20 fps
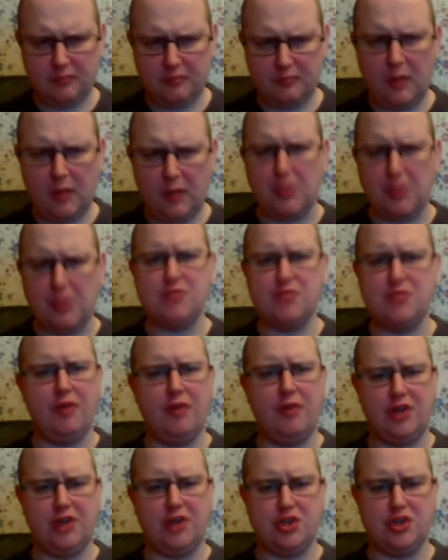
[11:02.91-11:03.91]
Much more
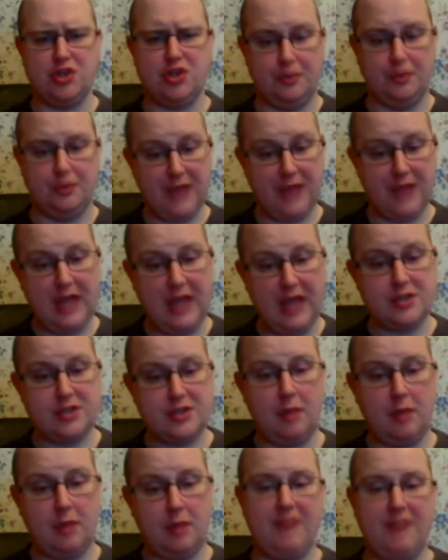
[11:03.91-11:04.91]
functional. So
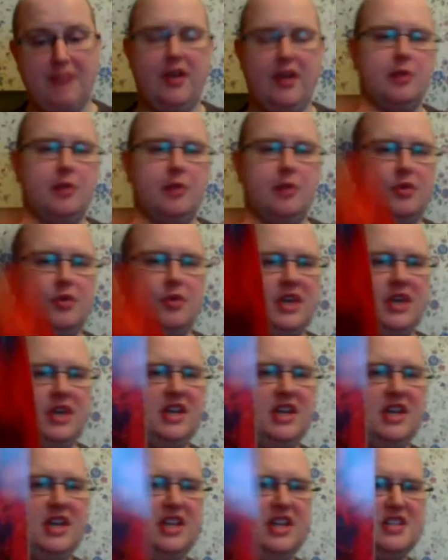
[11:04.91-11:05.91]
my final book it
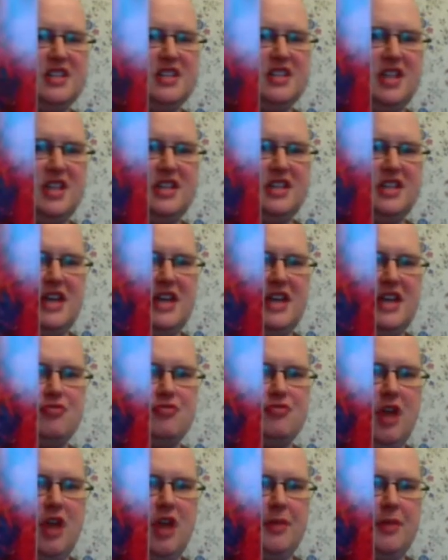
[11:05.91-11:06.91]
is Dead
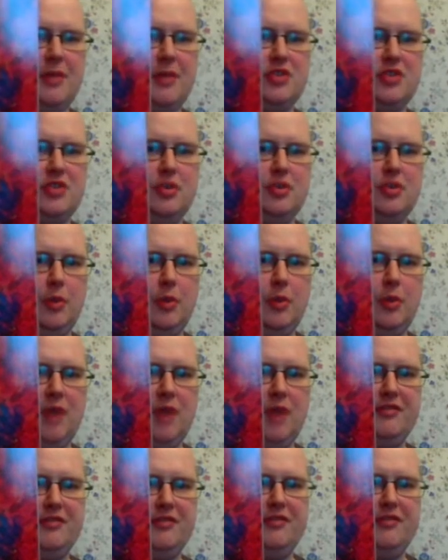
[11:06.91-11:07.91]
Drop issue number one
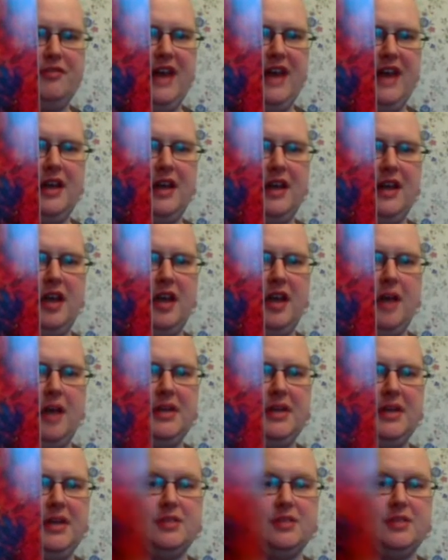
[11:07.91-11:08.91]
from Valiant
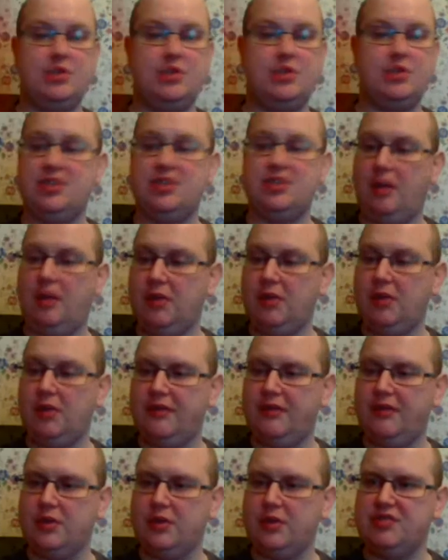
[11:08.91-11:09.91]
Comics, which I'm looking
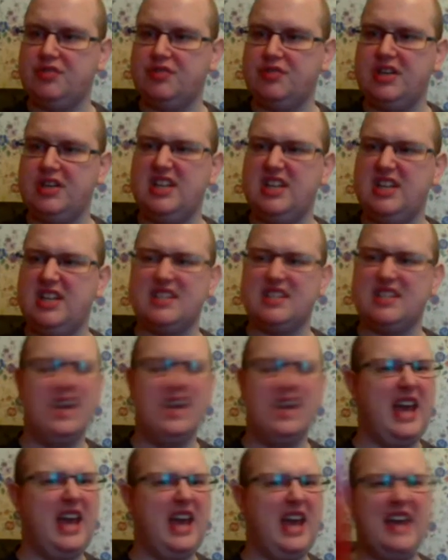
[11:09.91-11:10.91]
forward to reading this.
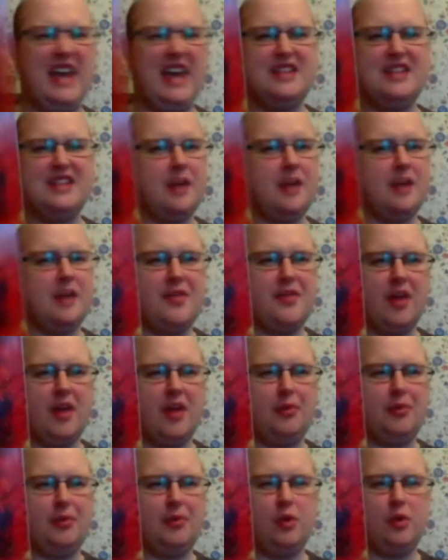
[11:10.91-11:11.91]
Anytime you've got a
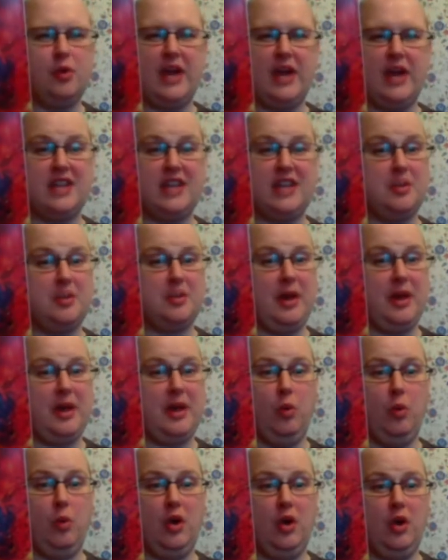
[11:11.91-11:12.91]
book with X-O
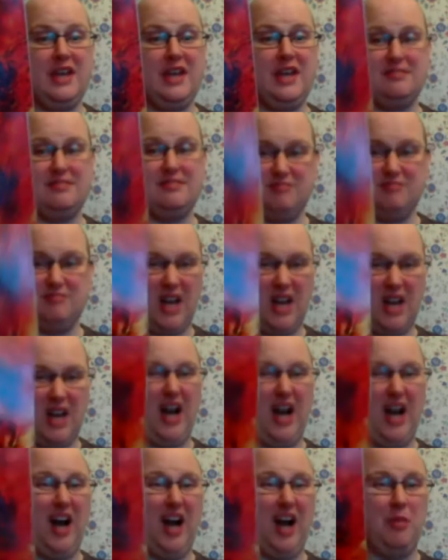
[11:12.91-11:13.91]
Manowar in,
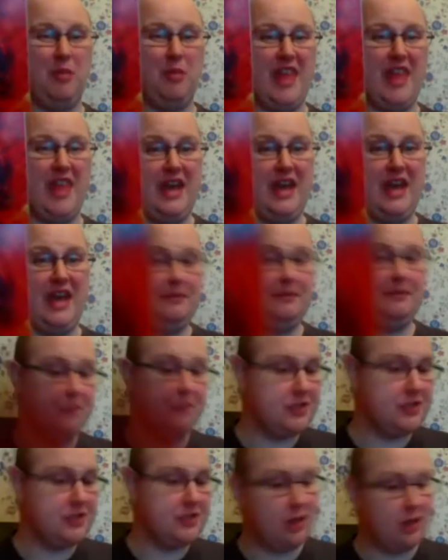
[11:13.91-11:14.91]
I'm there.
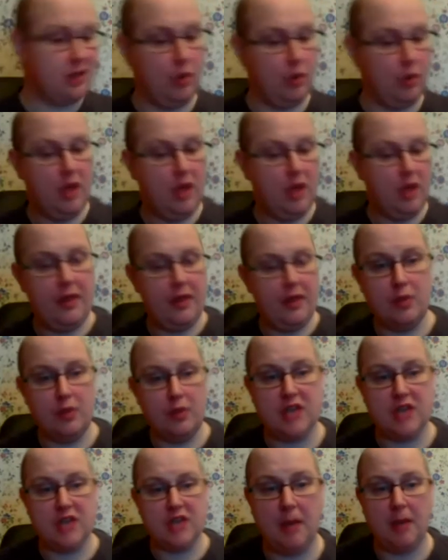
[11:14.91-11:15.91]
So those
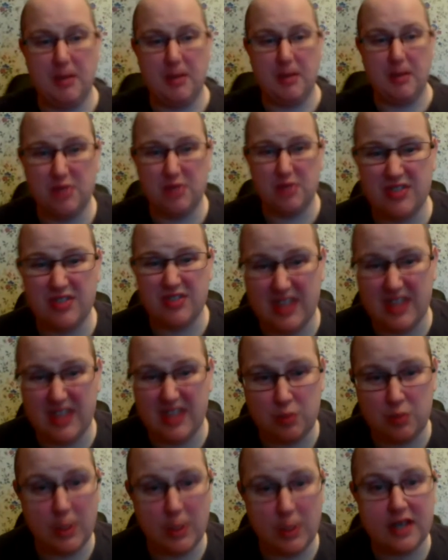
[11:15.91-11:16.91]
are my books for this
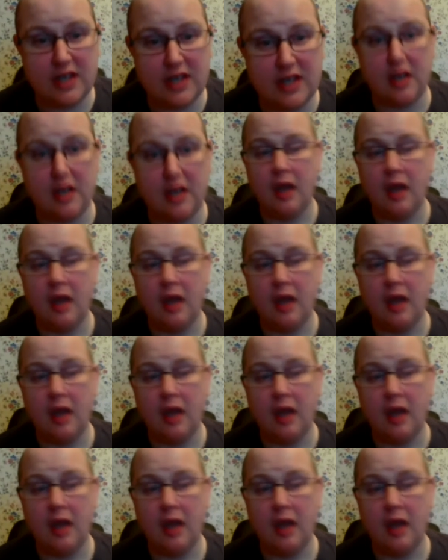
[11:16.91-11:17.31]
week.